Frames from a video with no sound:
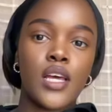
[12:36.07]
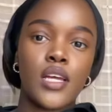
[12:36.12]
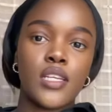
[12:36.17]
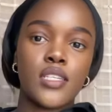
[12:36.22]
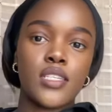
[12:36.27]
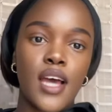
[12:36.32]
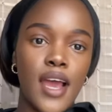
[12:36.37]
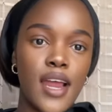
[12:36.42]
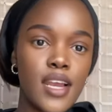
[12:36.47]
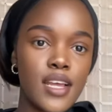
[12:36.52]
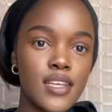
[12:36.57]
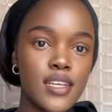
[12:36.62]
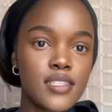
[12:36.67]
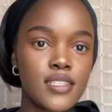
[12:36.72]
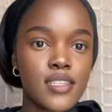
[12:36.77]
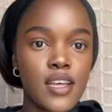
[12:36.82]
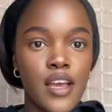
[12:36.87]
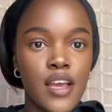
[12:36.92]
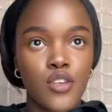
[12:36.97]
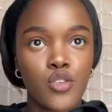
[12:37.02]
Tyla is
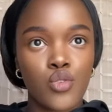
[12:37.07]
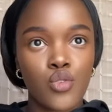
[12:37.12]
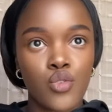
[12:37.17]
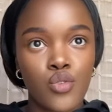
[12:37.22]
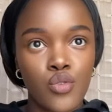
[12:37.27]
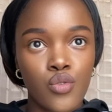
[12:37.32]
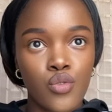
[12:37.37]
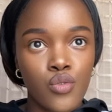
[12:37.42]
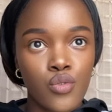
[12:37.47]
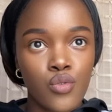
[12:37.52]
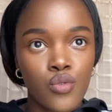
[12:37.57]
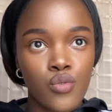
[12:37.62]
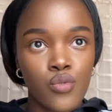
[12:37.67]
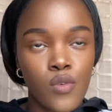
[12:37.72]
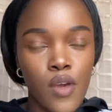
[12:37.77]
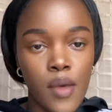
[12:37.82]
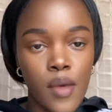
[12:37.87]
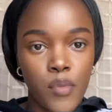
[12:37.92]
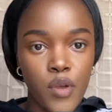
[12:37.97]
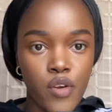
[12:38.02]
signed to
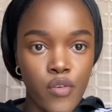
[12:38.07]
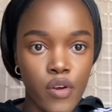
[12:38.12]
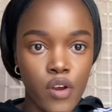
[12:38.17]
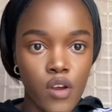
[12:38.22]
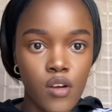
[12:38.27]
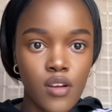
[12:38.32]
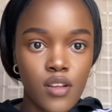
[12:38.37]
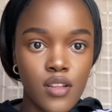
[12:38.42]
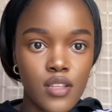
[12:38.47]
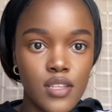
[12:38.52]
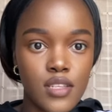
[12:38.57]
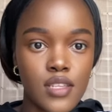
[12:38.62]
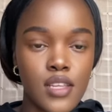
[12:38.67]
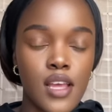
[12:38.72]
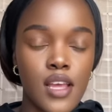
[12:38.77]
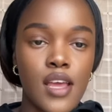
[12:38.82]
Epic Records